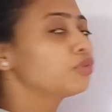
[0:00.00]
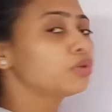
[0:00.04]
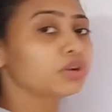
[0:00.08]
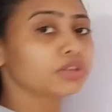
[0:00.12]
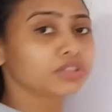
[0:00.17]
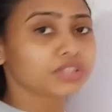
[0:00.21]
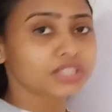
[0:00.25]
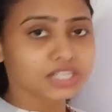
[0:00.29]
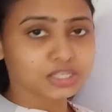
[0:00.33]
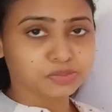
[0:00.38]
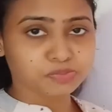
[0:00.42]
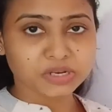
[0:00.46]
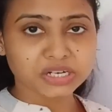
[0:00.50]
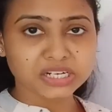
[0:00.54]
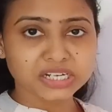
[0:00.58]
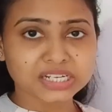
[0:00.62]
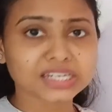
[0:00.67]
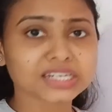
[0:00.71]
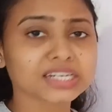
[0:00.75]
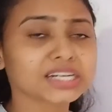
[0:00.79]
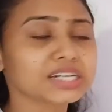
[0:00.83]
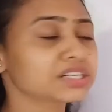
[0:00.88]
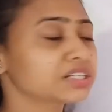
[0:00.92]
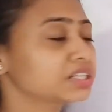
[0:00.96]
for this
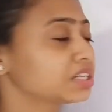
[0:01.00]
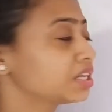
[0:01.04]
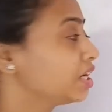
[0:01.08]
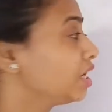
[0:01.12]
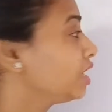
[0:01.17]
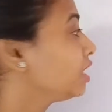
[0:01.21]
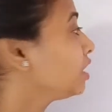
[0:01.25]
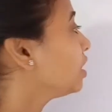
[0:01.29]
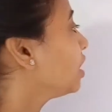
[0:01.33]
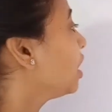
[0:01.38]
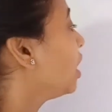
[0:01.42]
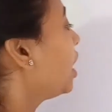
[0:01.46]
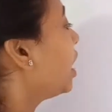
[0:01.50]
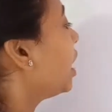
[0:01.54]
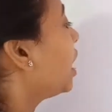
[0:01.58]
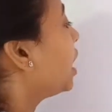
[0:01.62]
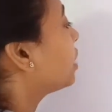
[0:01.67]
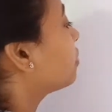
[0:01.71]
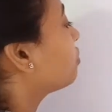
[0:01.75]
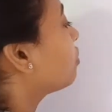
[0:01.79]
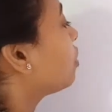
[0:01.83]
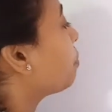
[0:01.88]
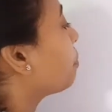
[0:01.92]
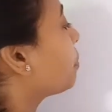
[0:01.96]
particular trait,
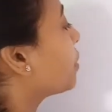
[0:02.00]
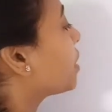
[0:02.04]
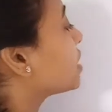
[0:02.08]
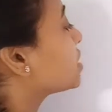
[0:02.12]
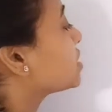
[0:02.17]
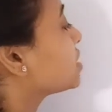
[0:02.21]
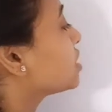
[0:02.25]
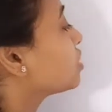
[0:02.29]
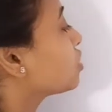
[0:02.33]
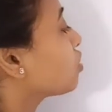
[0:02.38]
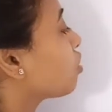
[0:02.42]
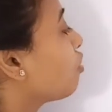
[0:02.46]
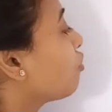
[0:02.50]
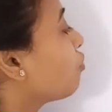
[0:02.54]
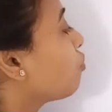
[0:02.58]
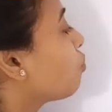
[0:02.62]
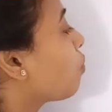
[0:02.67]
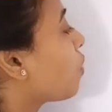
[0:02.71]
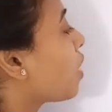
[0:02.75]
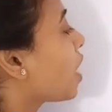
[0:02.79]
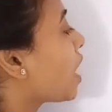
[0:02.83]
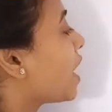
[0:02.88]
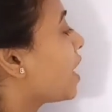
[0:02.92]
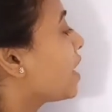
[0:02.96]
it will present
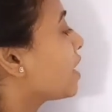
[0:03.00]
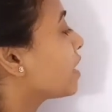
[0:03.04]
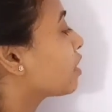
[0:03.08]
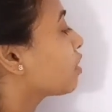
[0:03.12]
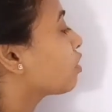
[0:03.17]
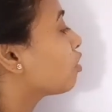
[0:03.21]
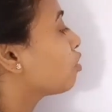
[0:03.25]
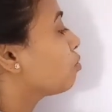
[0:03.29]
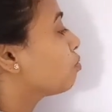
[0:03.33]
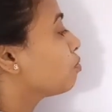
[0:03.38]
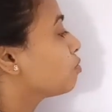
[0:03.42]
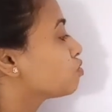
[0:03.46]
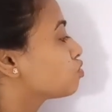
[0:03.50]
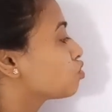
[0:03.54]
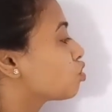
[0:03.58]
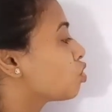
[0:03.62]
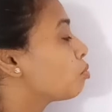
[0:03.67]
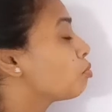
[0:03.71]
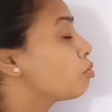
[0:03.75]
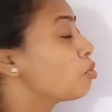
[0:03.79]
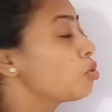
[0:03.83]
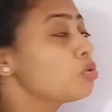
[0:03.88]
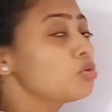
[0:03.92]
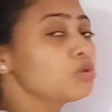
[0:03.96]
on Y
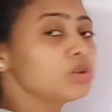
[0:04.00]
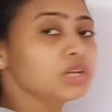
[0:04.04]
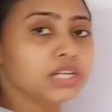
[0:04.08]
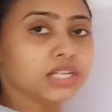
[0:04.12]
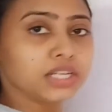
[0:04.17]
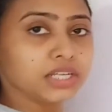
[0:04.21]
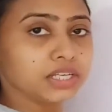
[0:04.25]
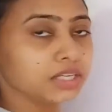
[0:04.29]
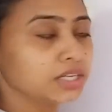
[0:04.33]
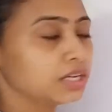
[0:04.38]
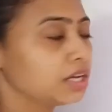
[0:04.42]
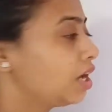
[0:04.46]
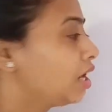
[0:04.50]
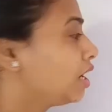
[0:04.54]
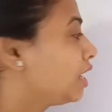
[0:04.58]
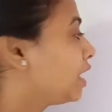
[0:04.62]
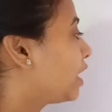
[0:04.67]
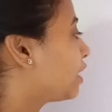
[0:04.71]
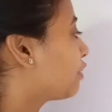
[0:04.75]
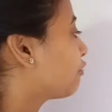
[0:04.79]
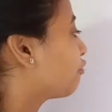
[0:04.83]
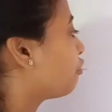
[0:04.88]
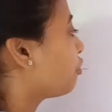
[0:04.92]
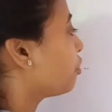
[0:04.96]
chromosome only.
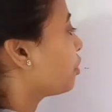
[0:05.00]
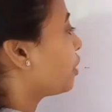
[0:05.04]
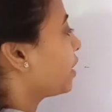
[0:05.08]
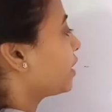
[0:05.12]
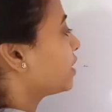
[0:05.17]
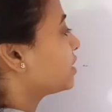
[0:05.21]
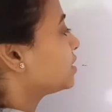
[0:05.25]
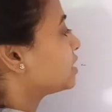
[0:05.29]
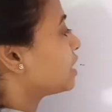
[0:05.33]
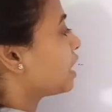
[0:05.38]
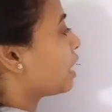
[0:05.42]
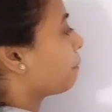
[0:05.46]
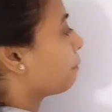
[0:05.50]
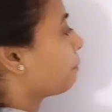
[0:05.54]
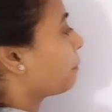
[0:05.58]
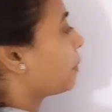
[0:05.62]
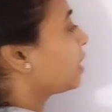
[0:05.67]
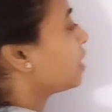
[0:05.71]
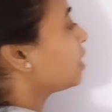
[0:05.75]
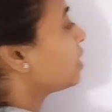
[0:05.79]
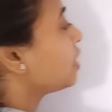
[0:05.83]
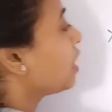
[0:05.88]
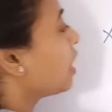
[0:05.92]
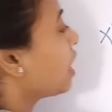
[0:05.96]
Like for
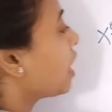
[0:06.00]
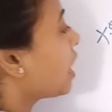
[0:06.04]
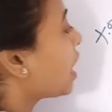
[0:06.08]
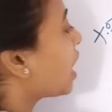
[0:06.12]
example,